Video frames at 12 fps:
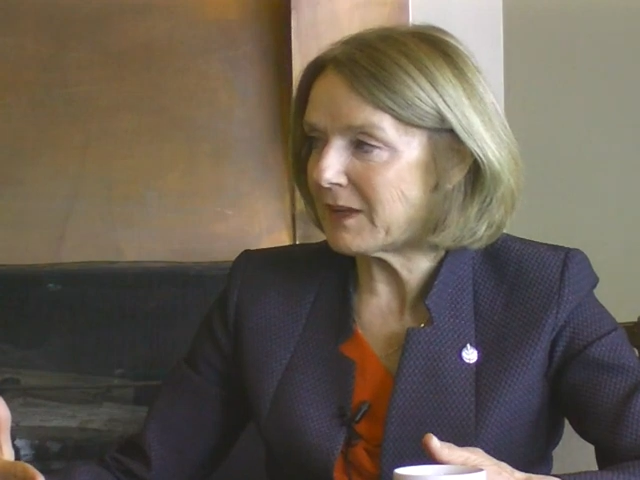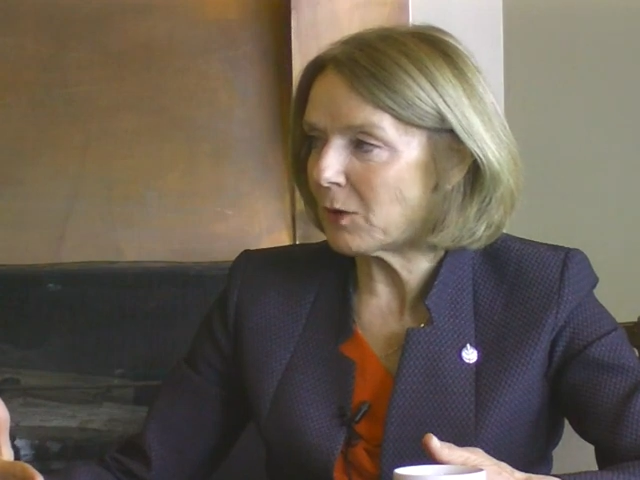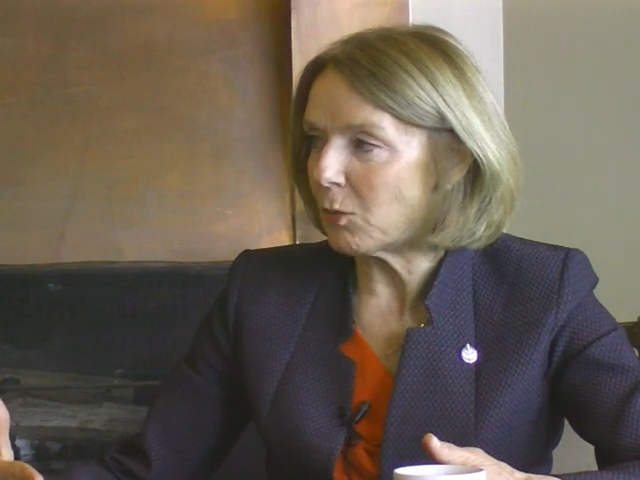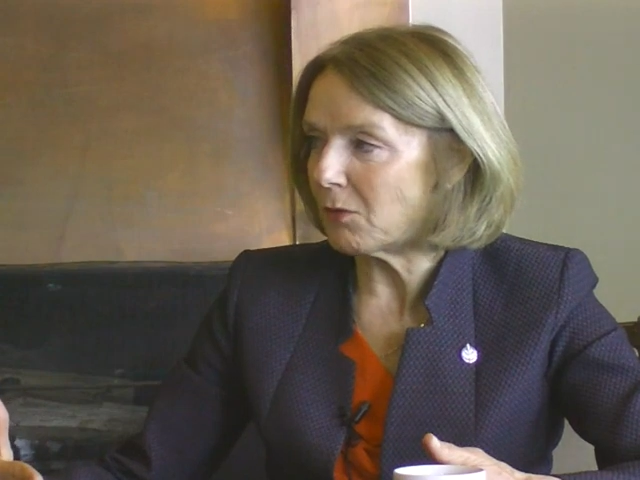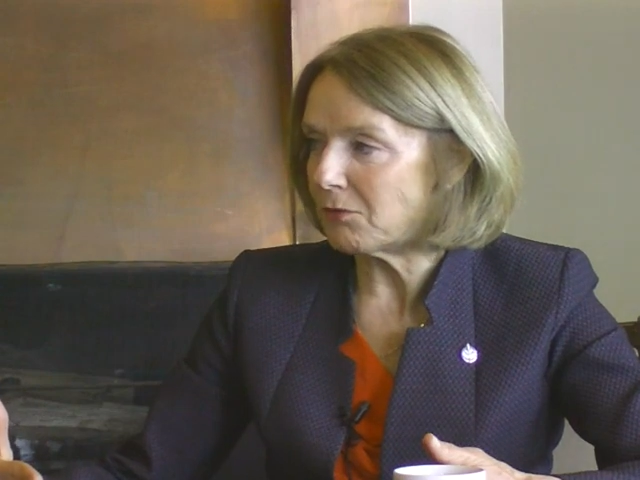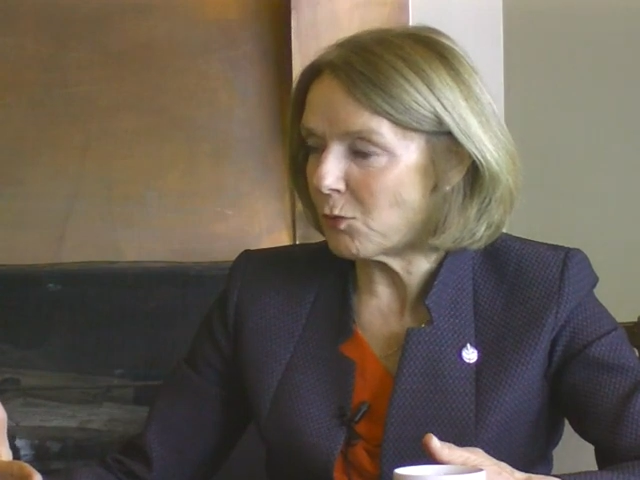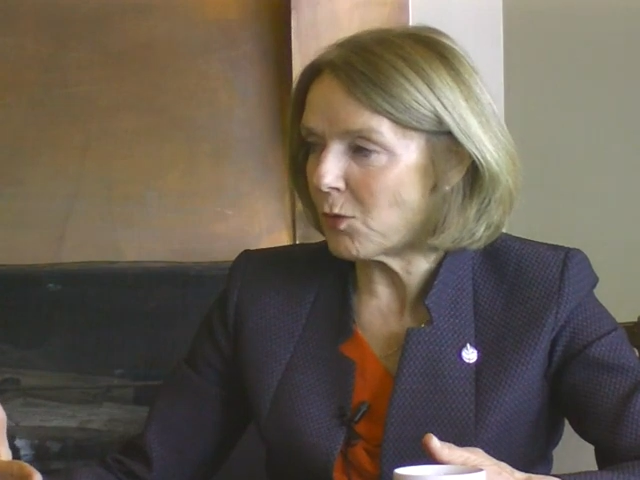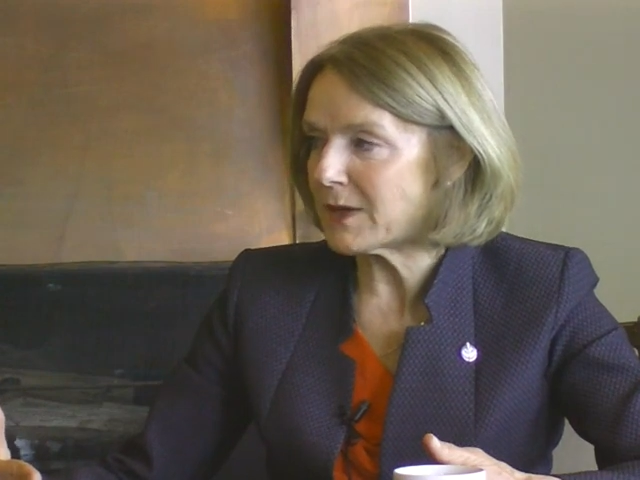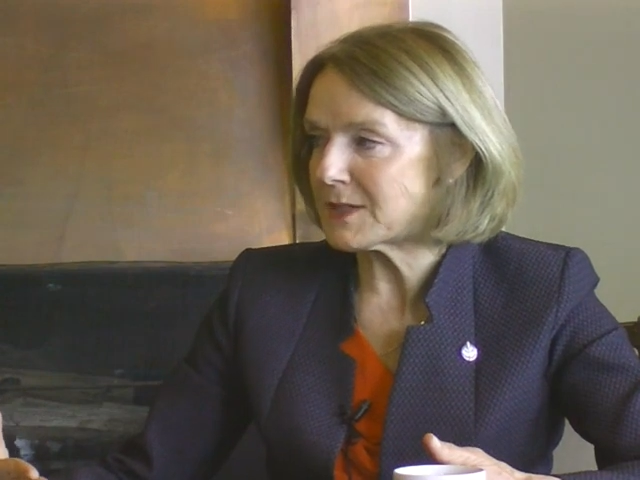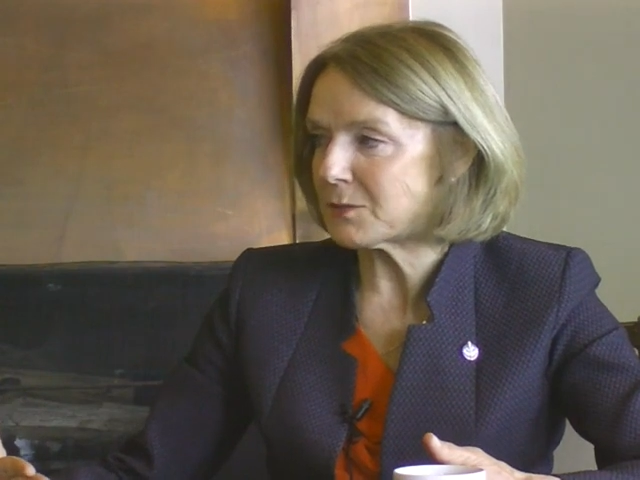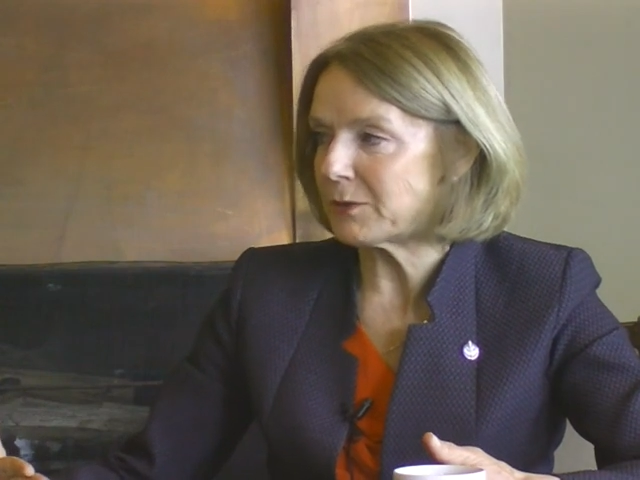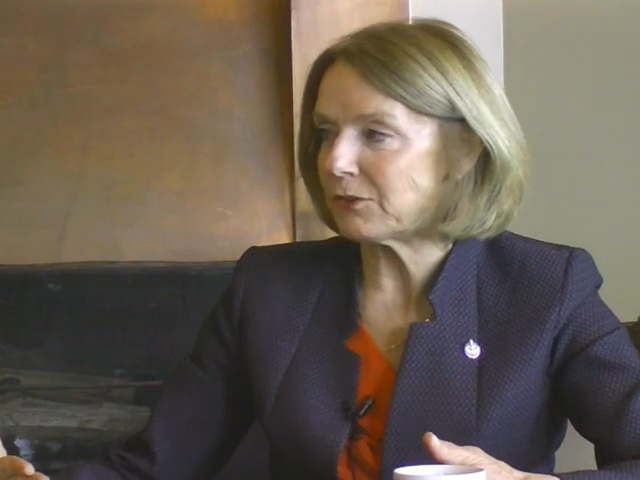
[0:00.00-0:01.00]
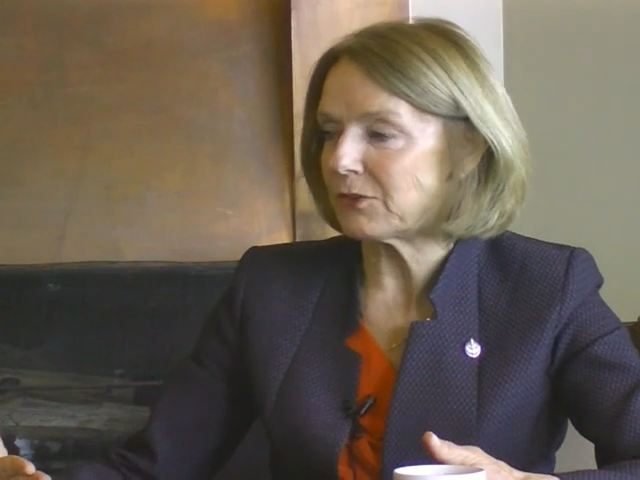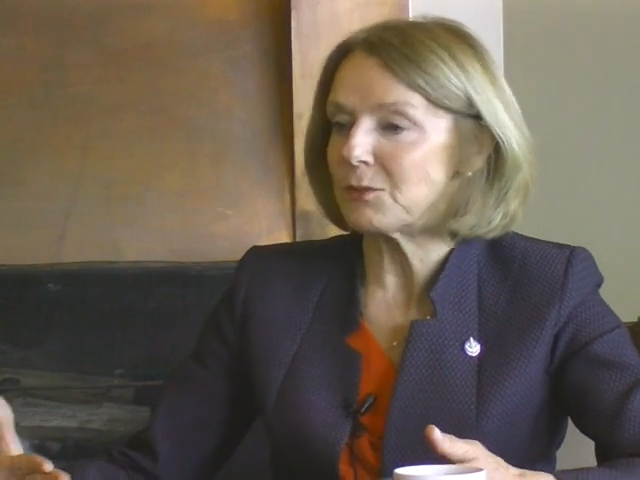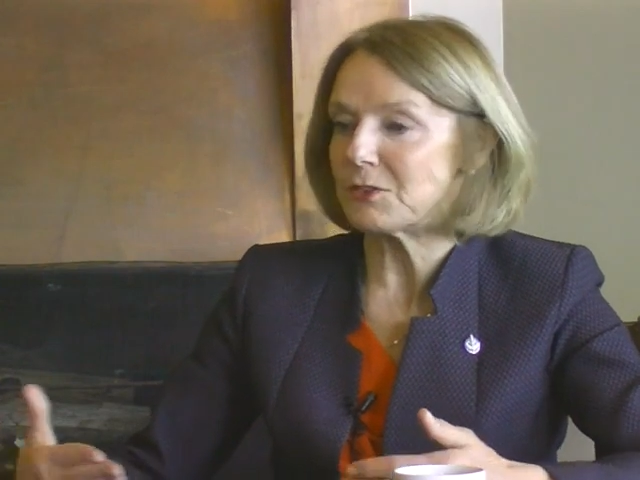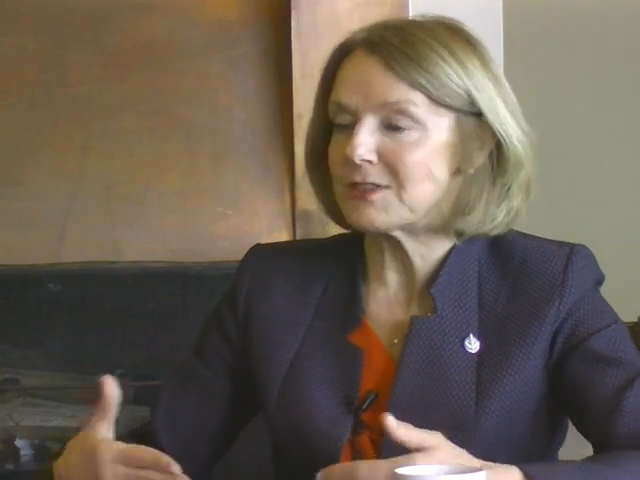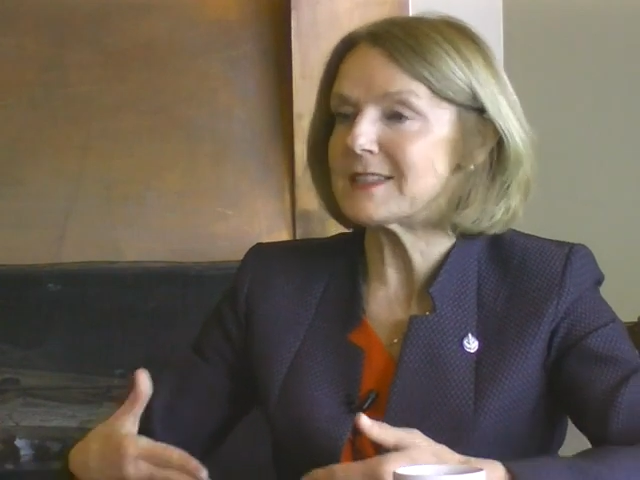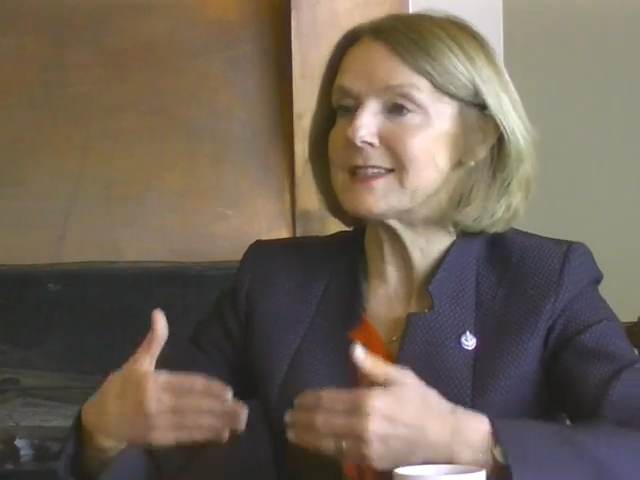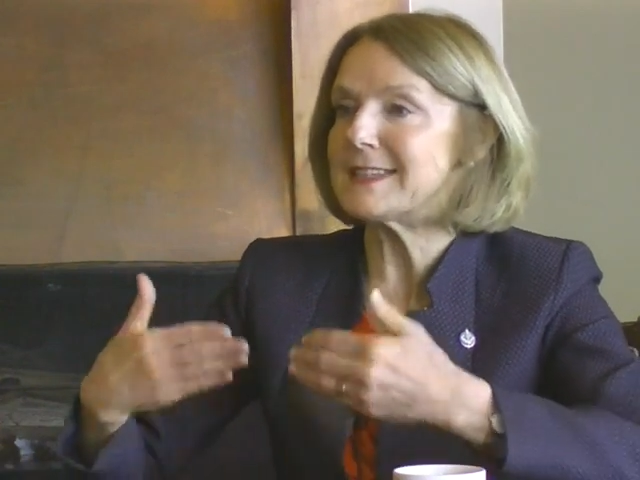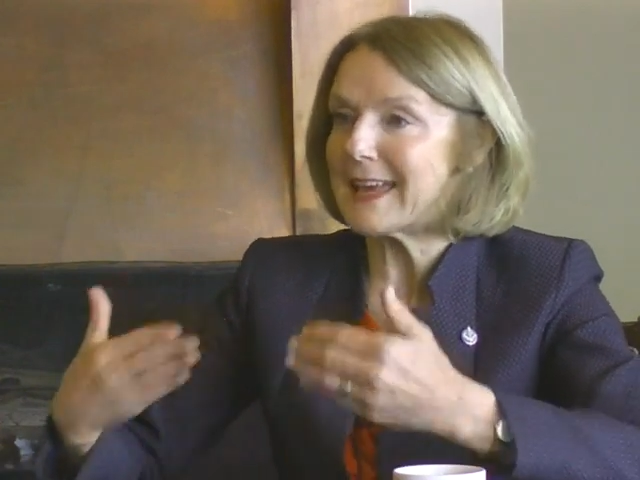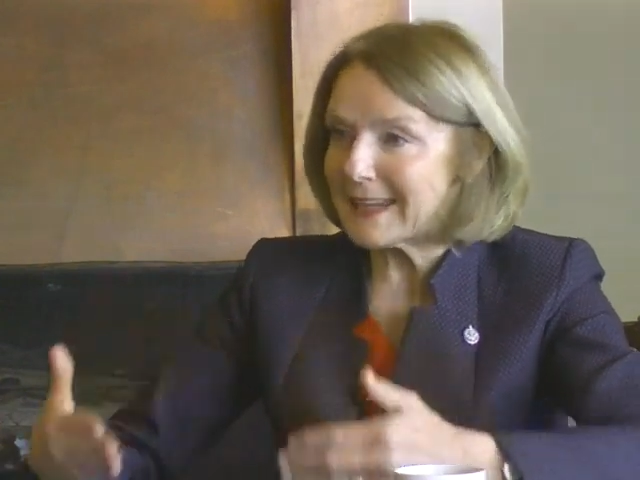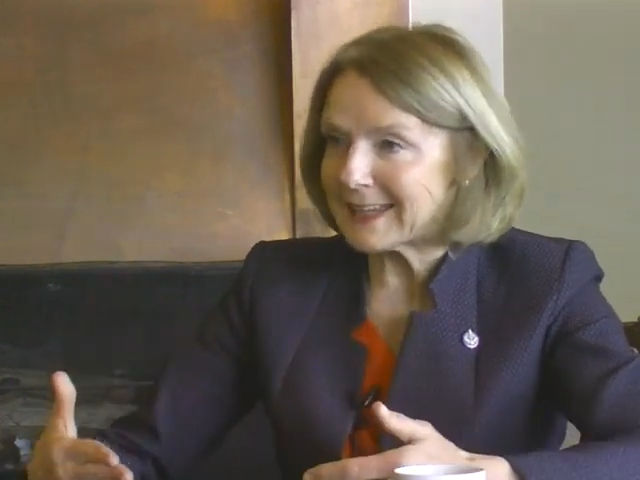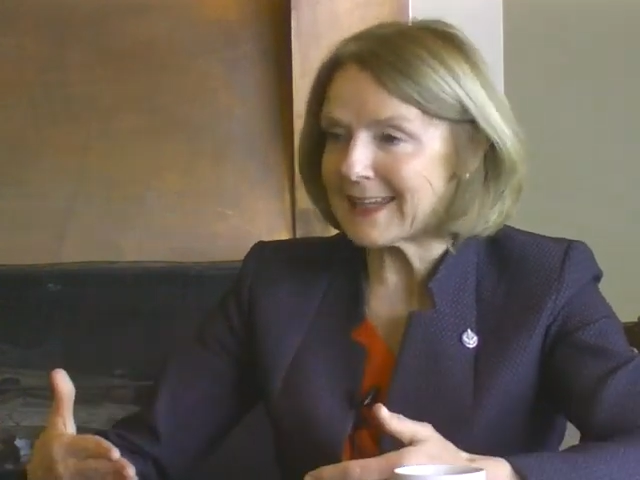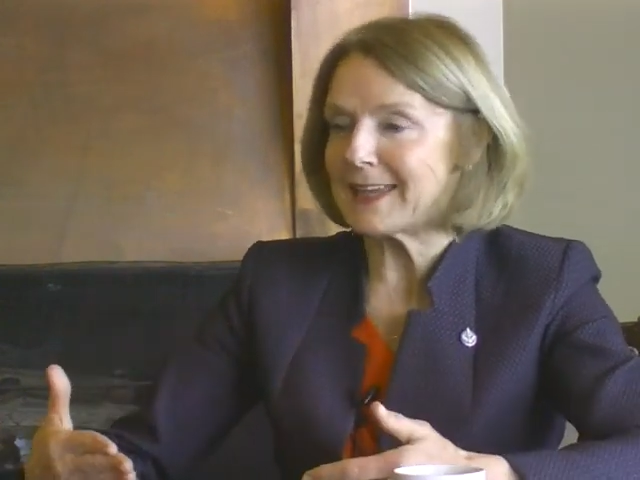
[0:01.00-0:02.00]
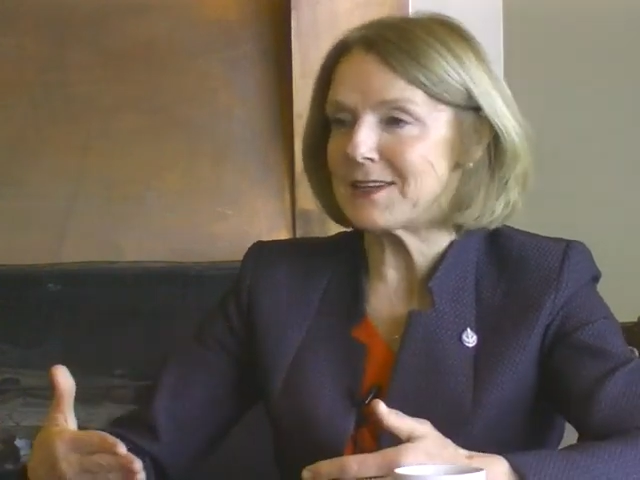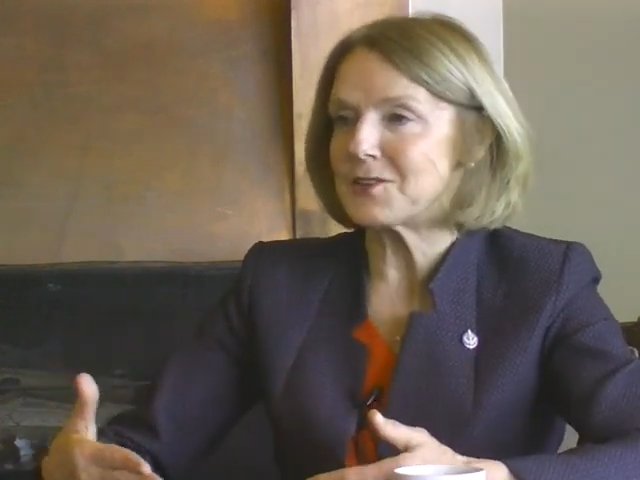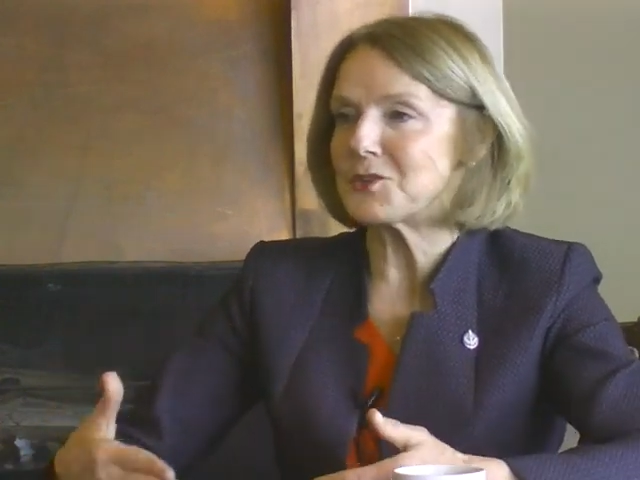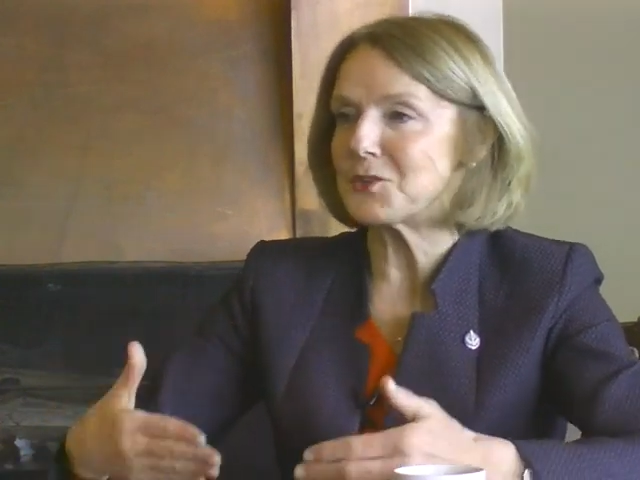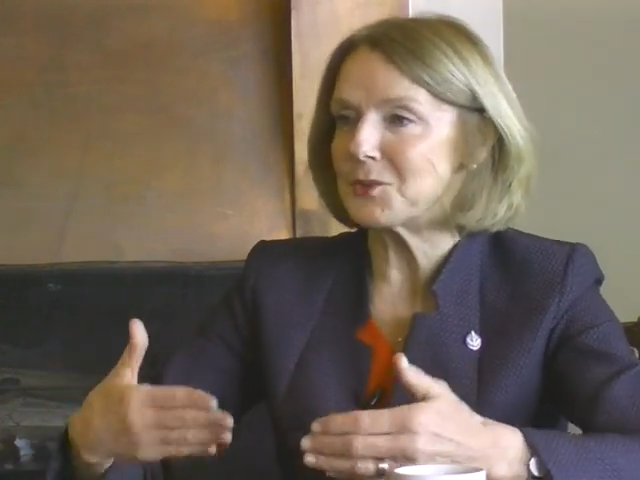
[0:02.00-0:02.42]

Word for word: of mm-hmm. Equal Voice, which, which is dedicated